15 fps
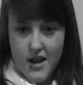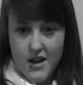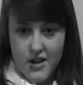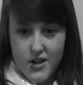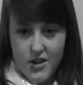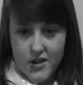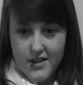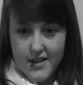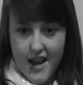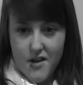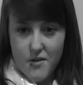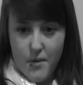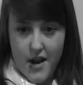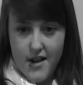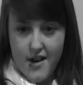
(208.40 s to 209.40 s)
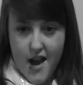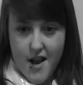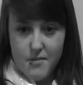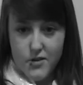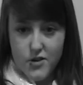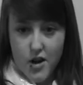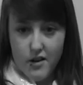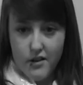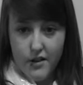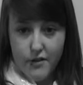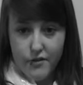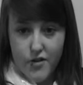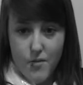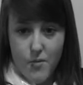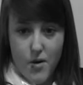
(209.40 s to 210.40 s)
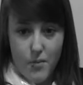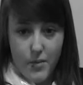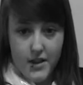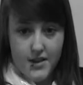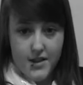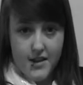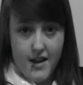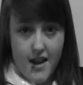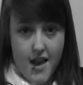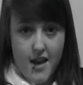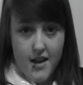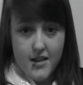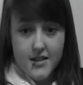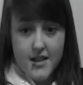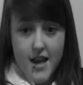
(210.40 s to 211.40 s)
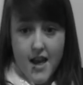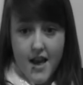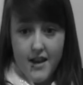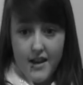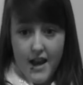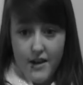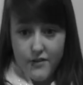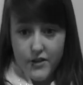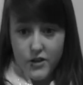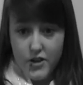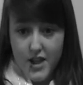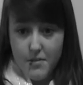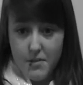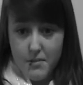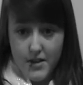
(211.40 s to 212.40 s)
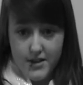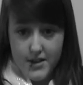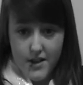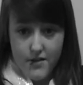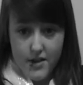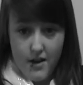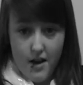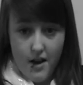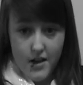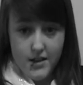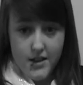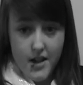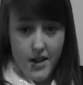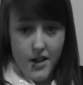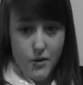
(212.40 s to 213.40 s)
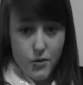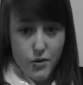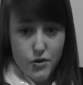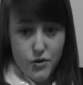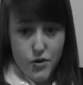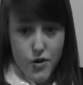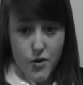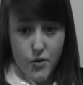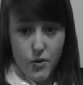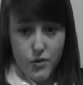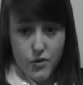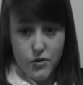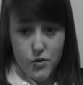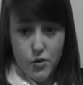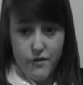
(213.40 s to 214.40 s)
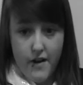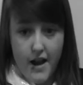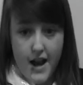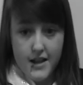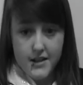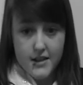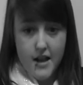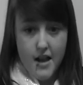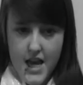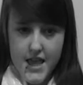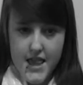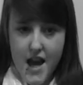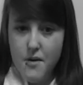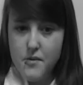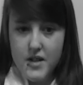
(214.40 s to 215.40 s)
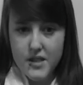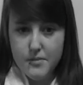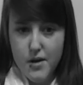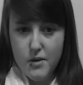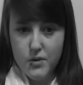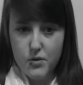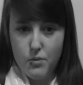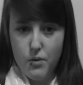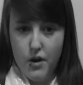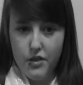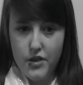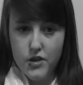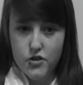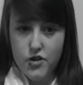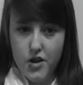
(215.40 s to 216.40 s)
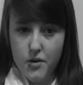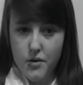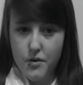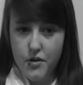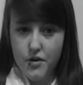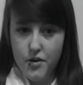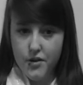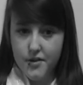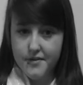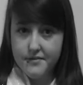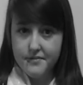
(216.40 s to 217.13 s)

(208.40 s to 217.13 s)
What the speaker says: You just can't win. I'm struggling from one week to the next, and having Jamie makes it even harder. He goes through clothes so fast. That wee smell's worth the struggle though.